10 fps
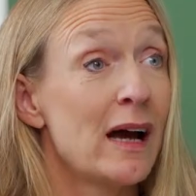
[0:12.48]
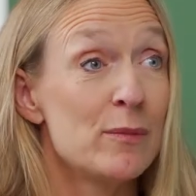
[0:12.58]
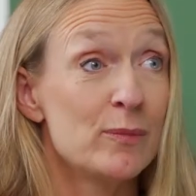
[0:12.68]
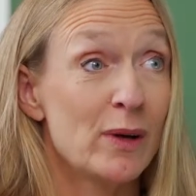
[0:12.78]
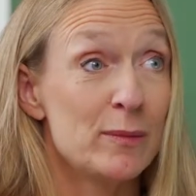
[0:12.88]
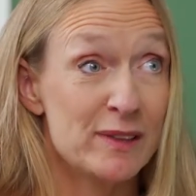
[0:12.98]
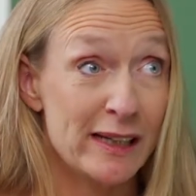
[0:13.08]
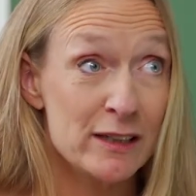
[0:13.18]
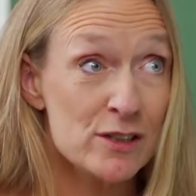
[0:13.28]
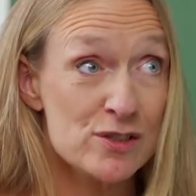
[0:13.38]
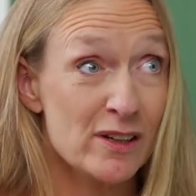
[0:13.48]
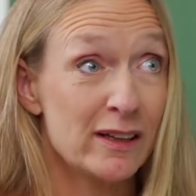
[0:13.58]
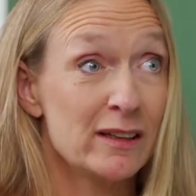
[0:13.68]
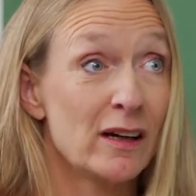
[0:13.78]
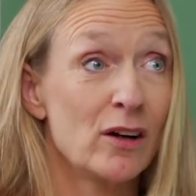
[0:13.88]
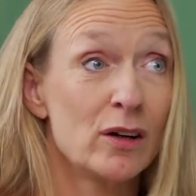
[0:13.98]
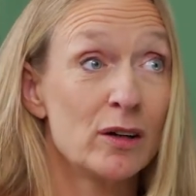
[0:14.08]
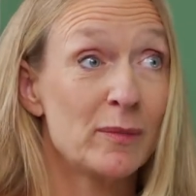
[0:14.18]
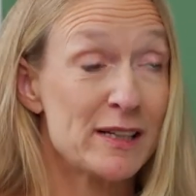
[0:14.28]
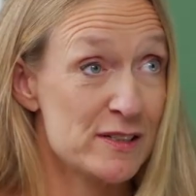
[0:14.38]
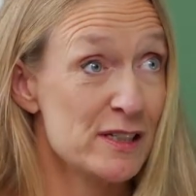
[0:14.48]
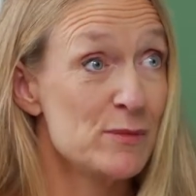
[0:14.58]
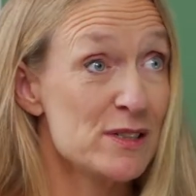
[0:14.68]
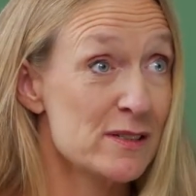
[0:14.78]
I'm Danish and my team is